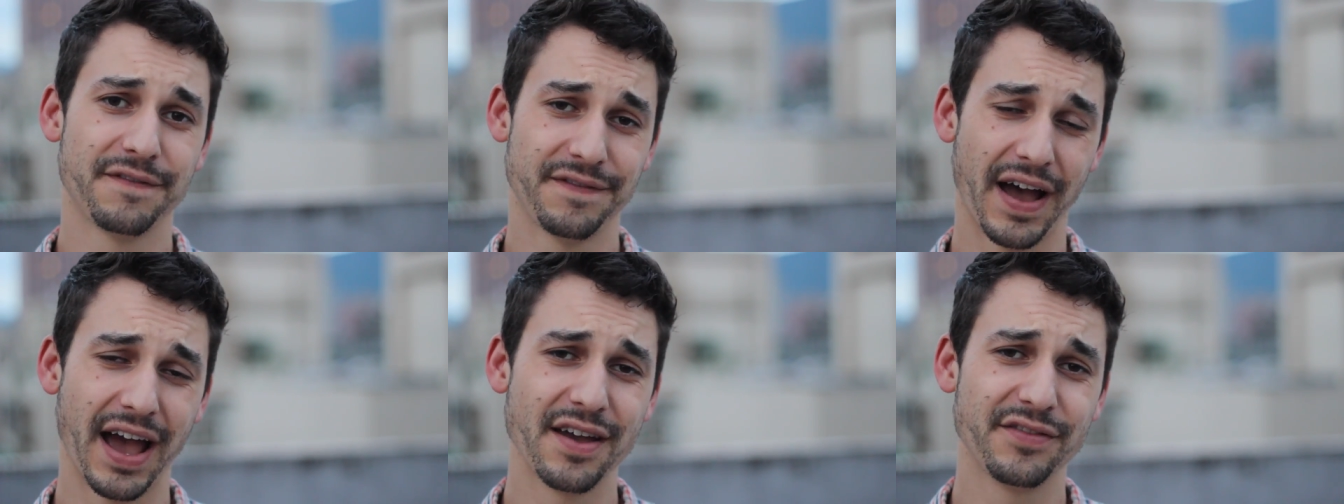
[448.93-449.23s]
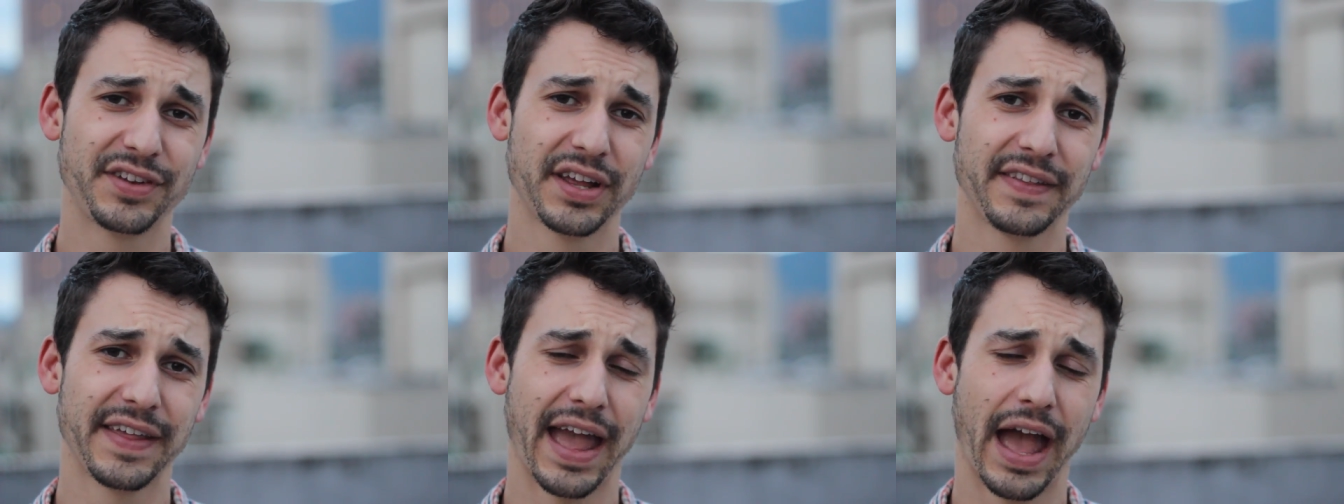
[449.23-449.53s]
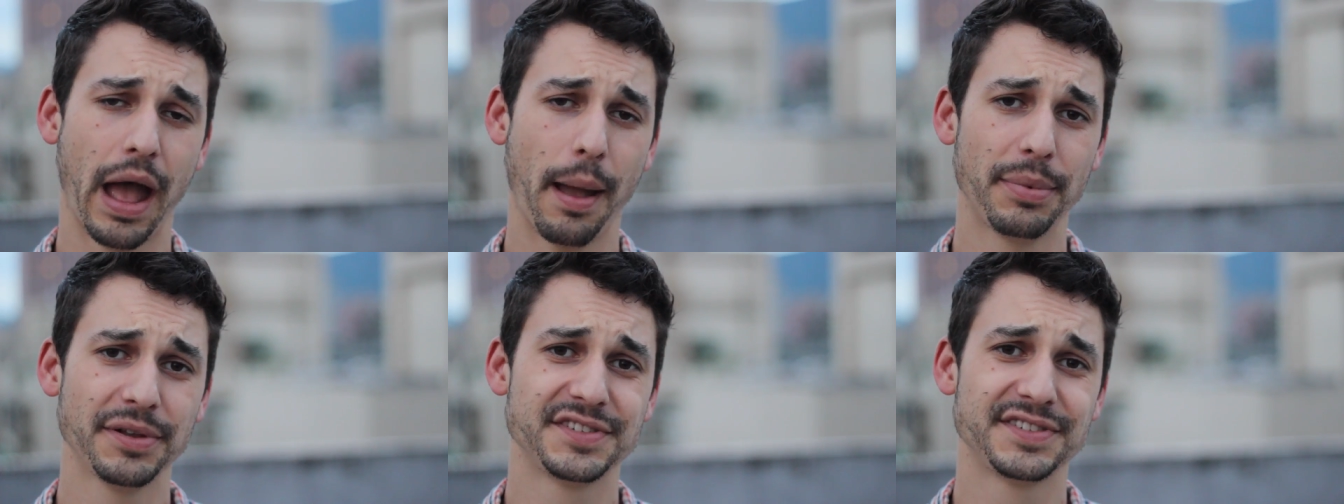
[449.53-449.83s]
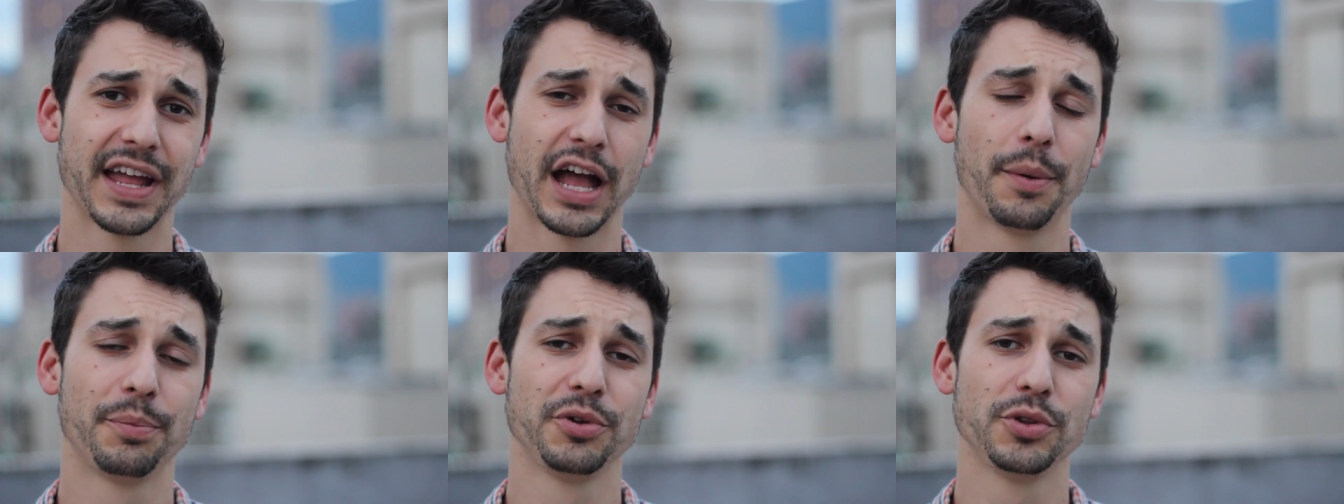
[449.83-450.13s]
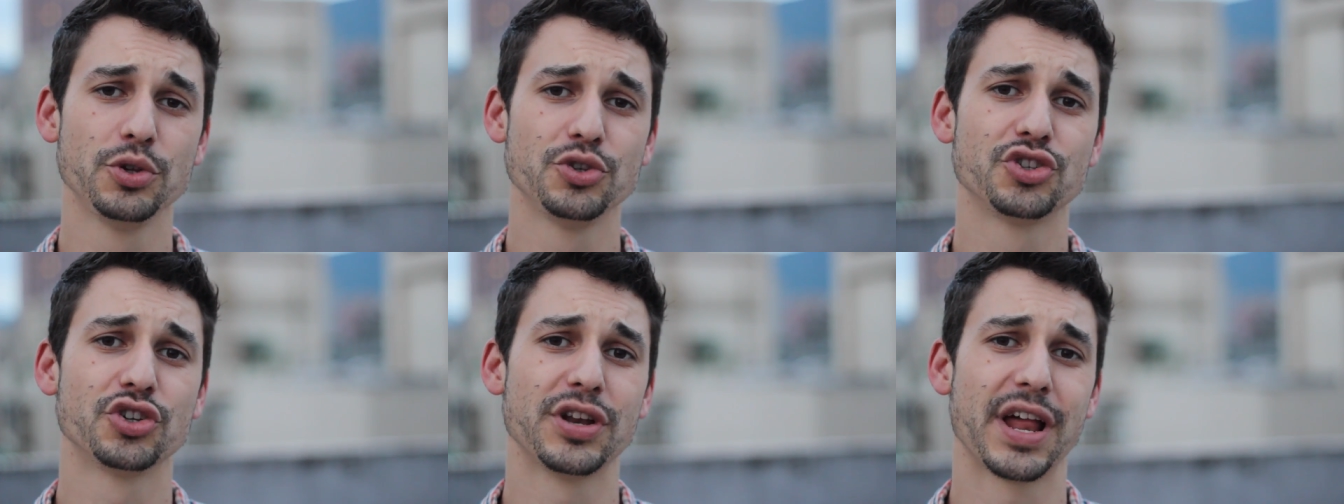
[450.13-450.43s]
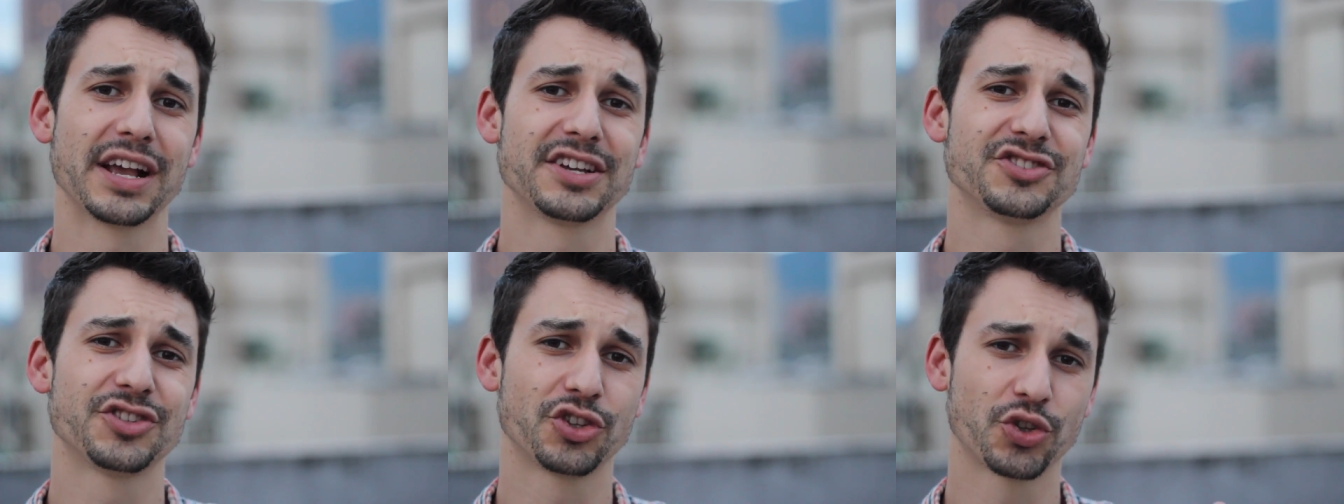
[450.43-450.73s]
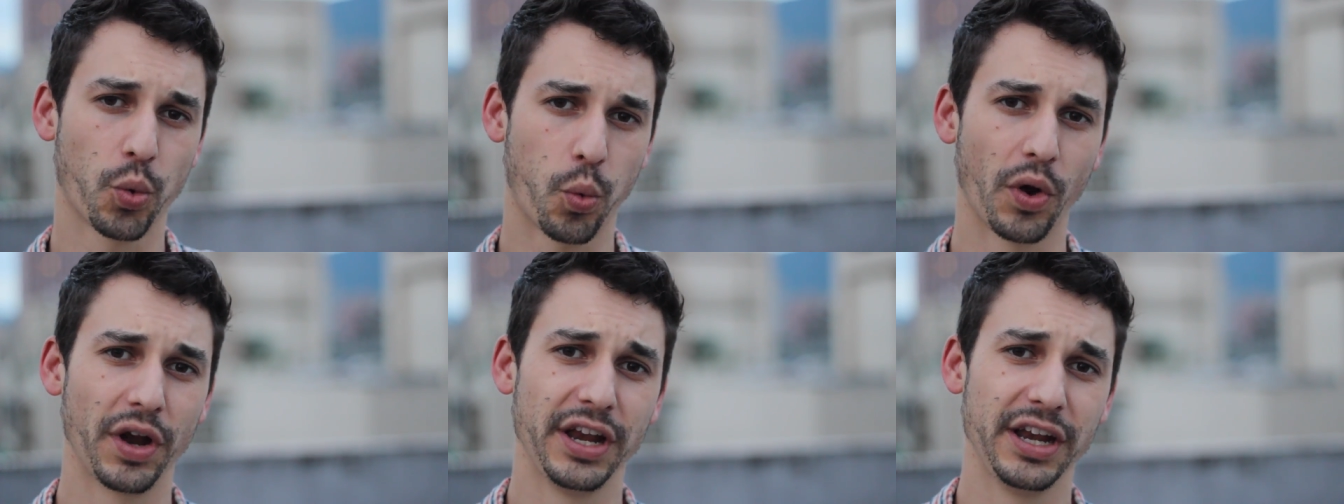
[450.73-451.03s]
5 Daily Habits to help you lose your next
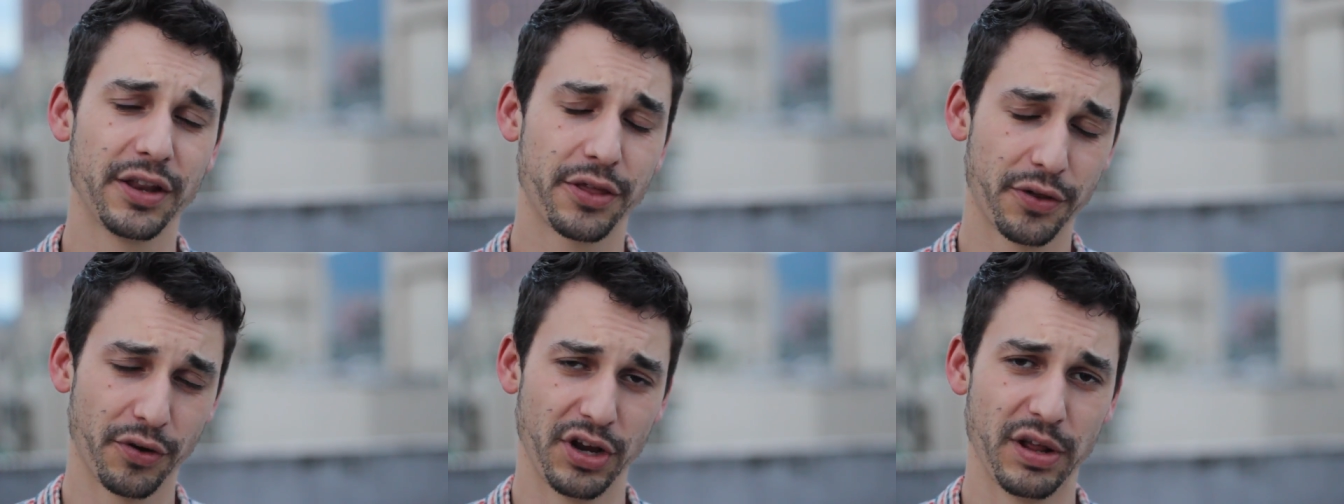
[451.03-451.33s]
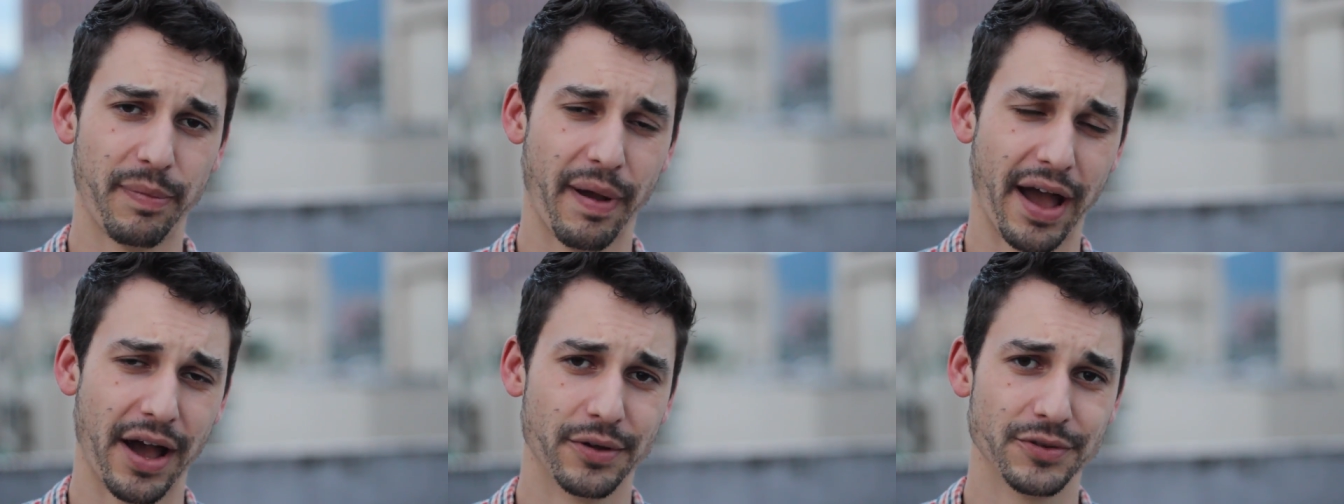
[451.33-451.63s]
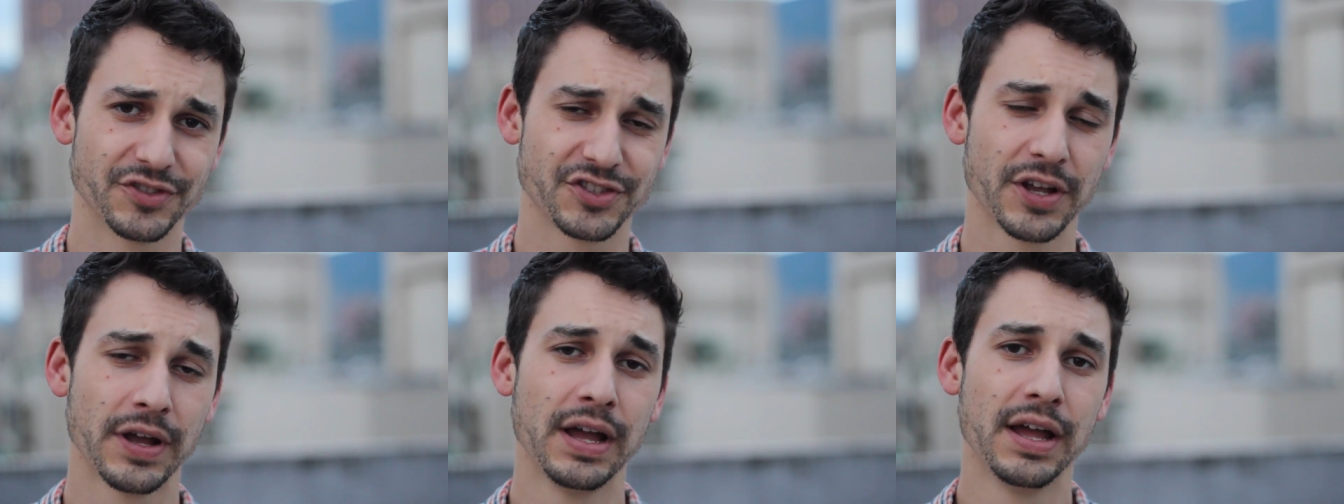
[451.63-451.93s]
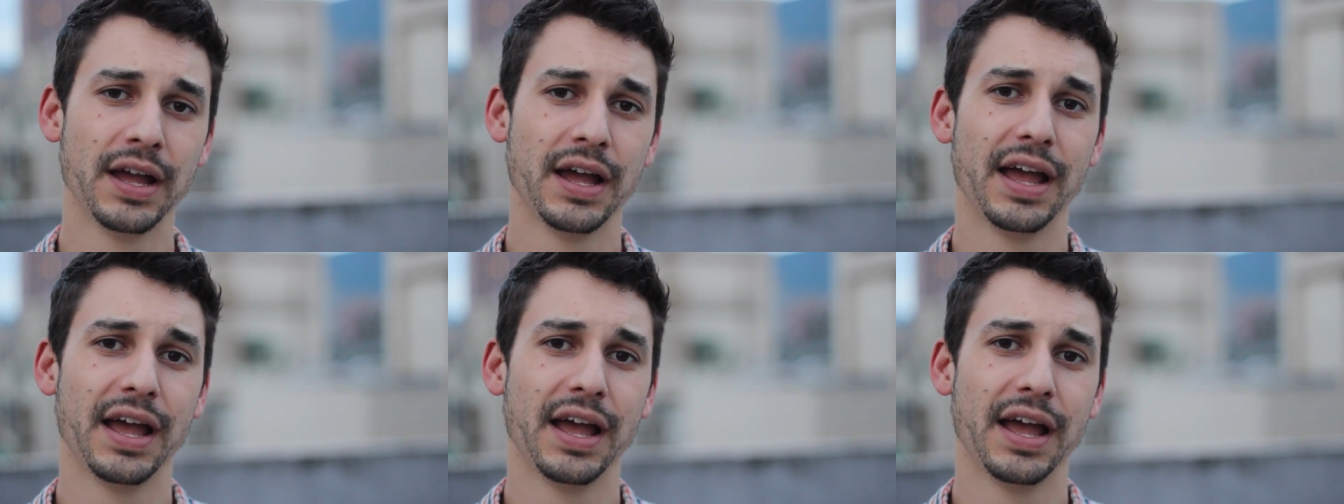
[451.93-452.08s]
20 to 30 pounds.